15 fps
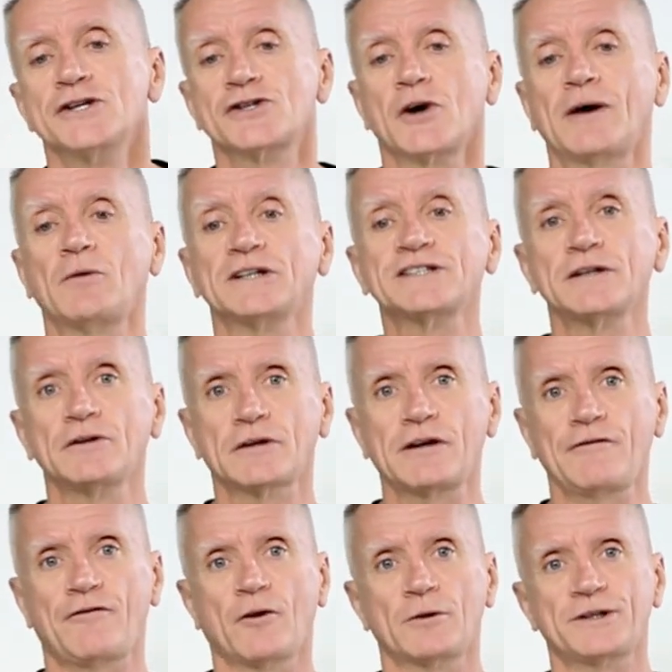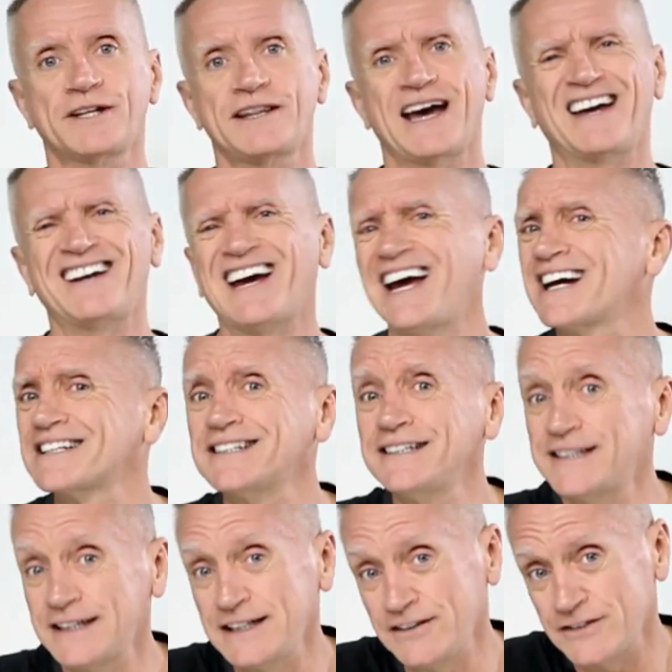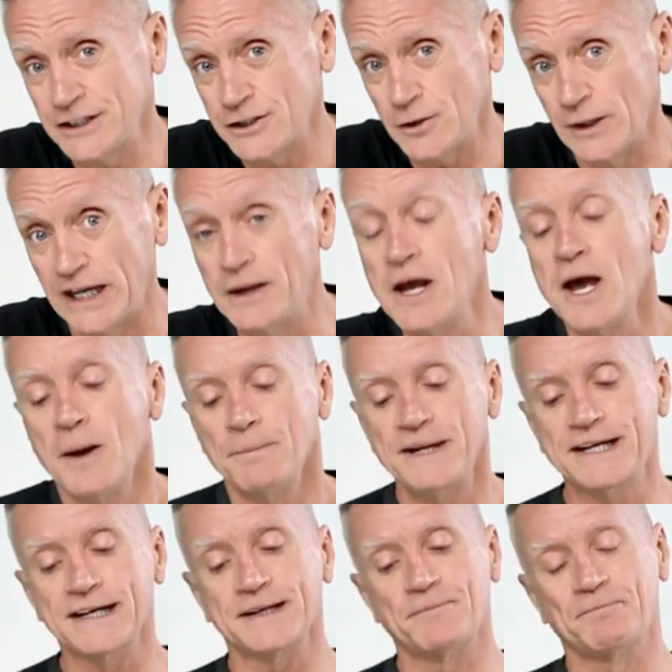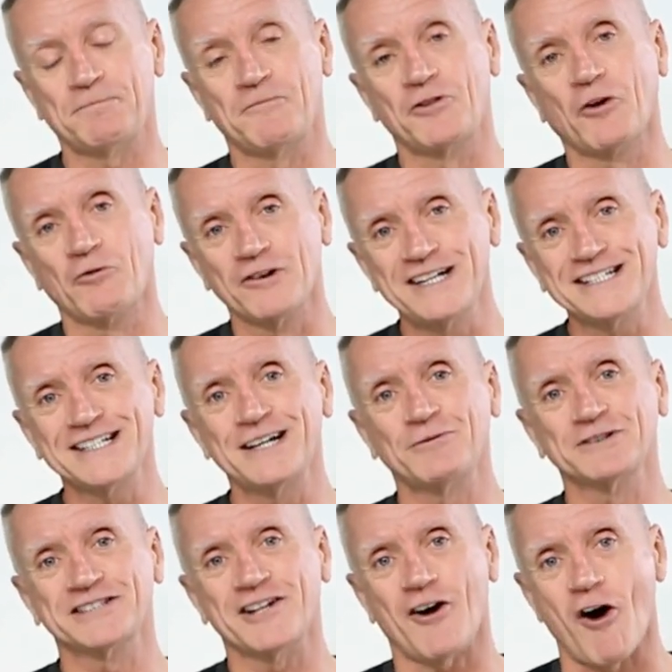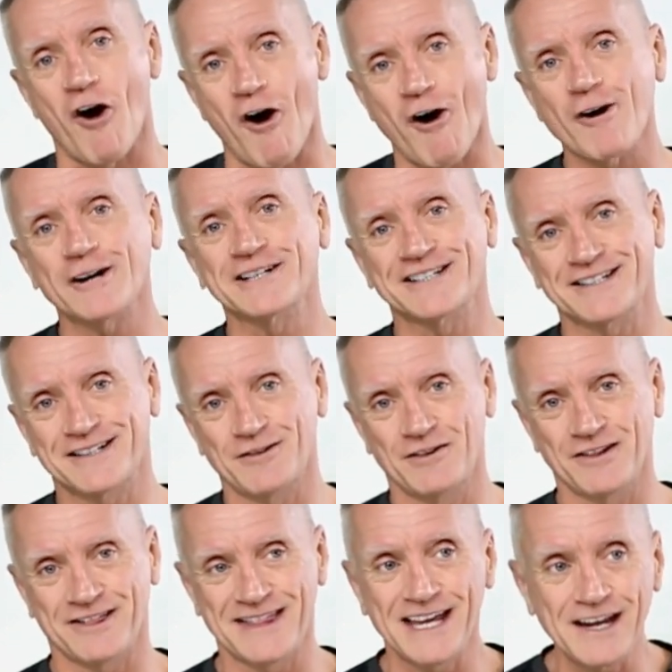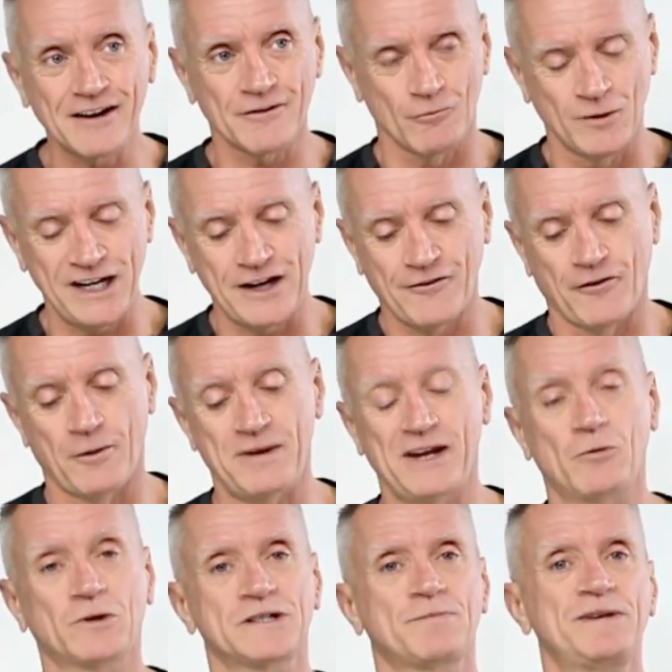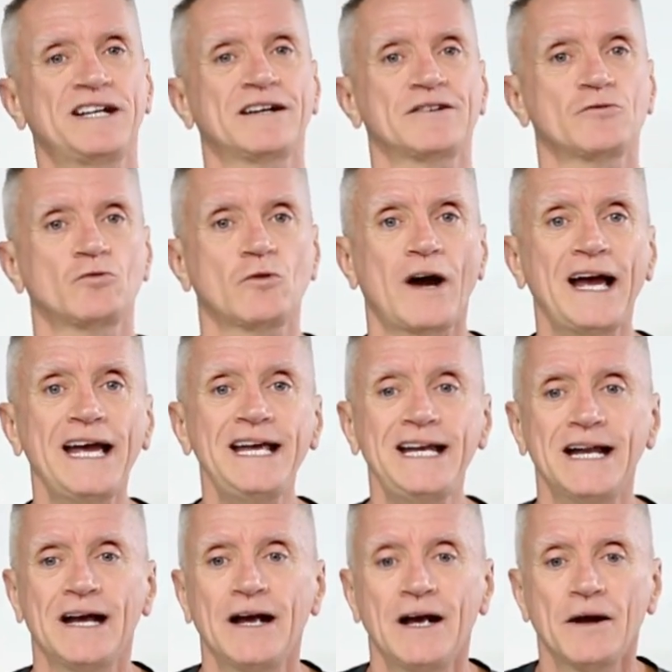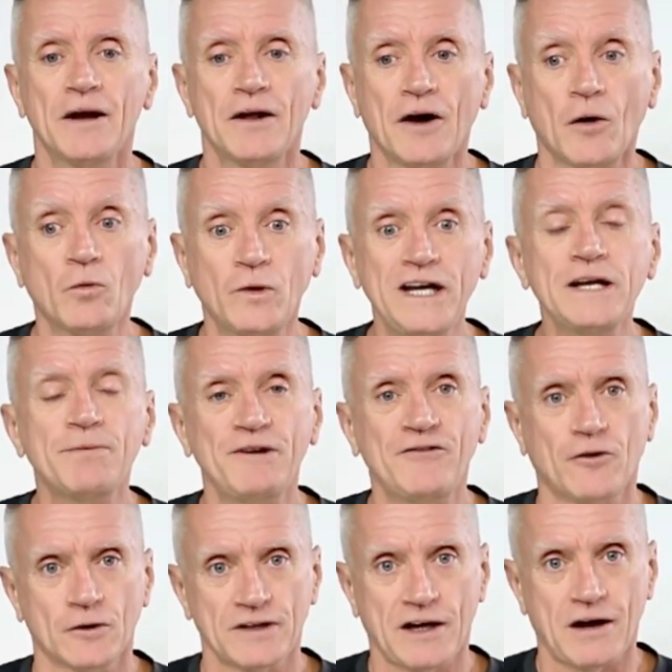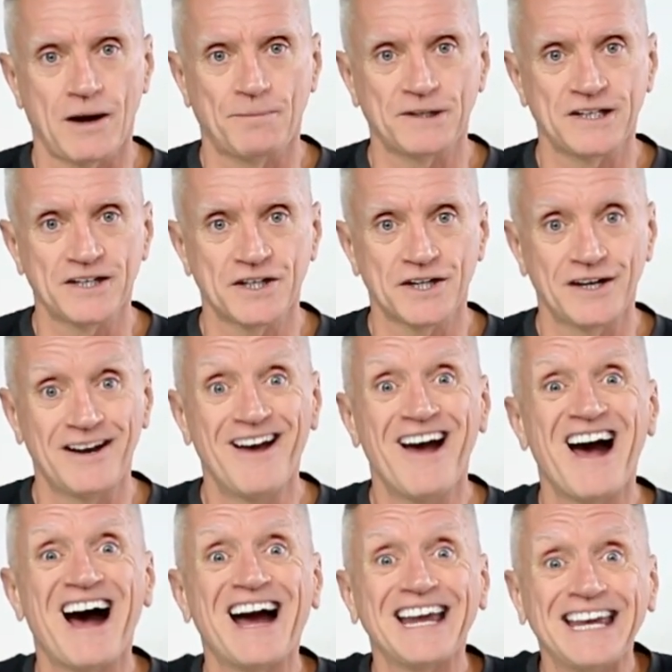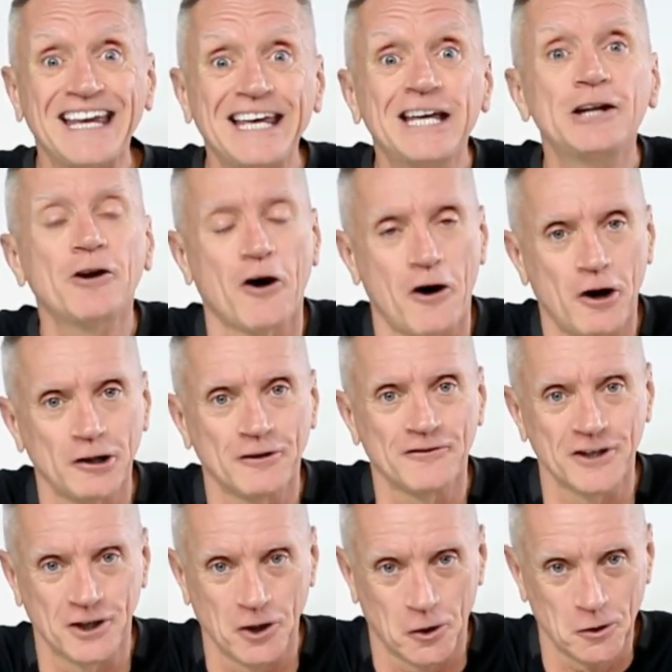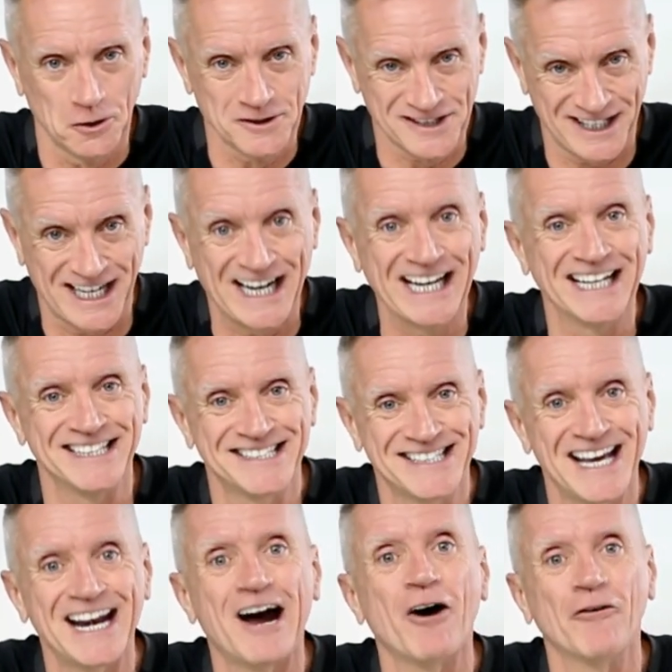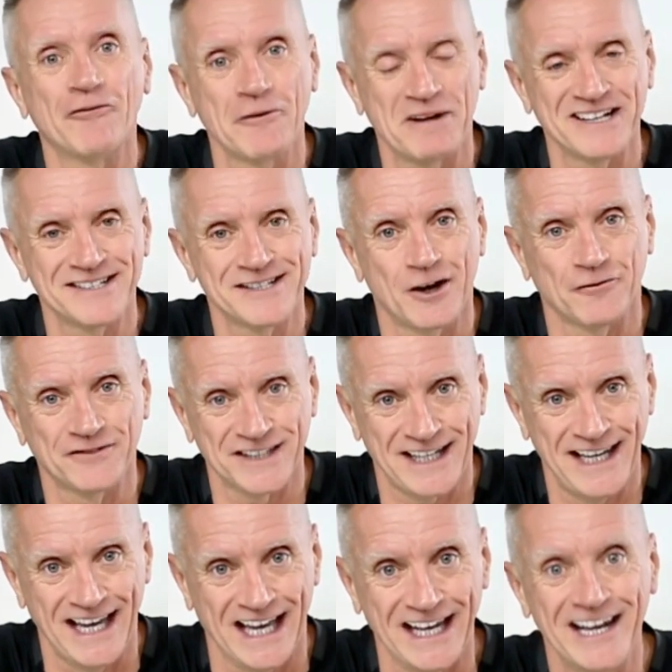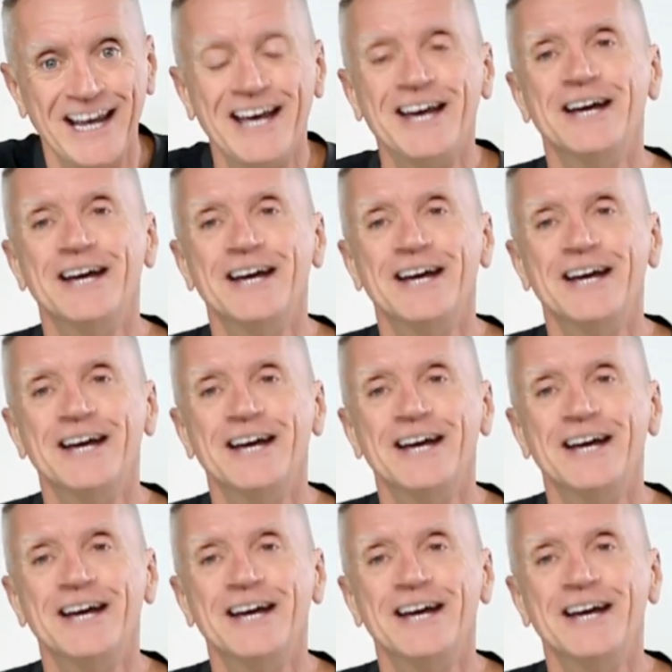So I wasn't looking forward to that, and I actually didn't even do it. Because the reason it was the hardest thing week for me was because right a week before the competition, I hit all of the goals that I had set out for myself to hit.